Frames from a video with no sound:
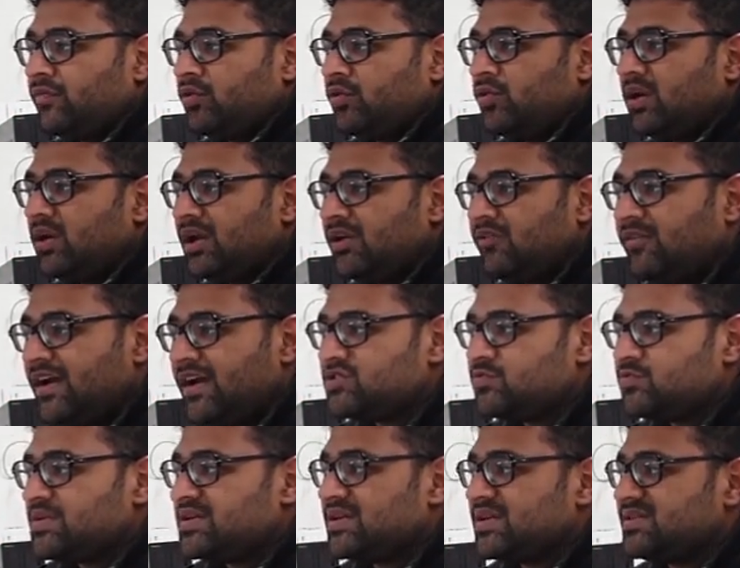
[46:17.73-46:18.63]
to a
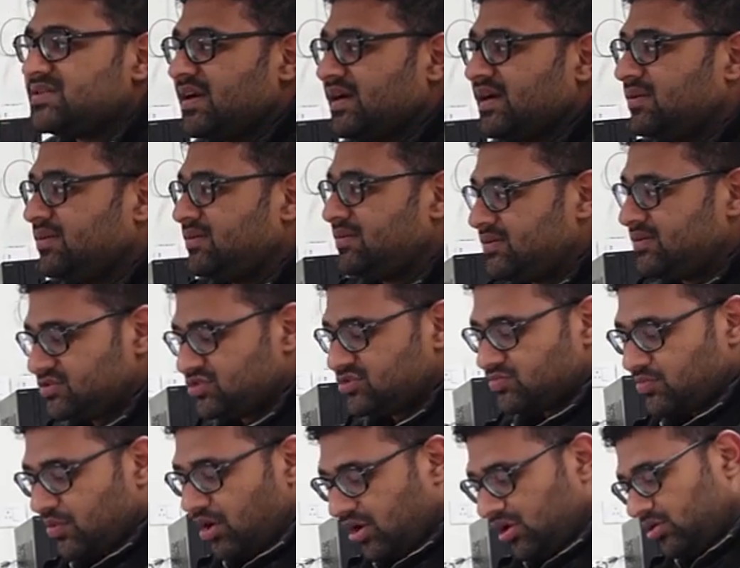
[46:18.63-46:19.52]
device which is at a
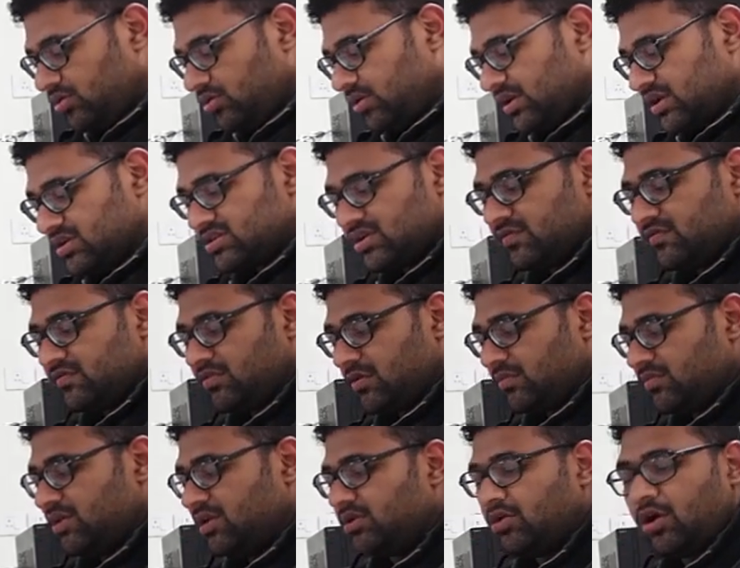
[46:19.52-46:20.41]
small location
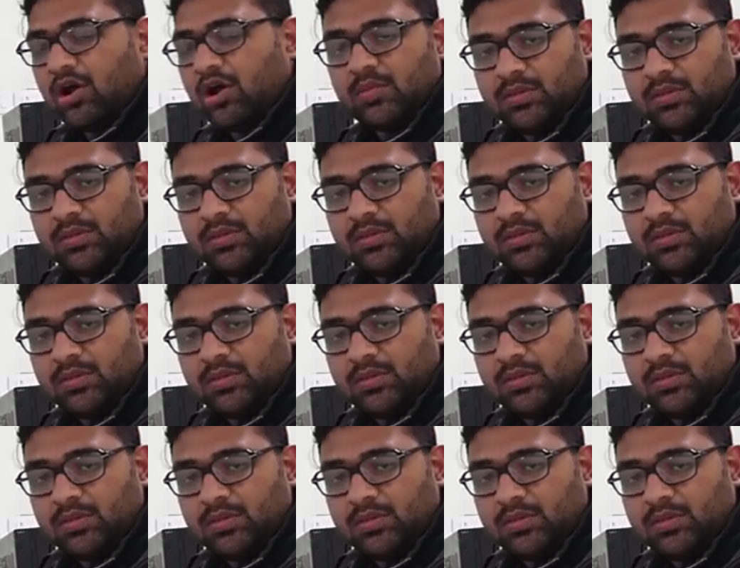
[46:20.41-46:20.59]
from the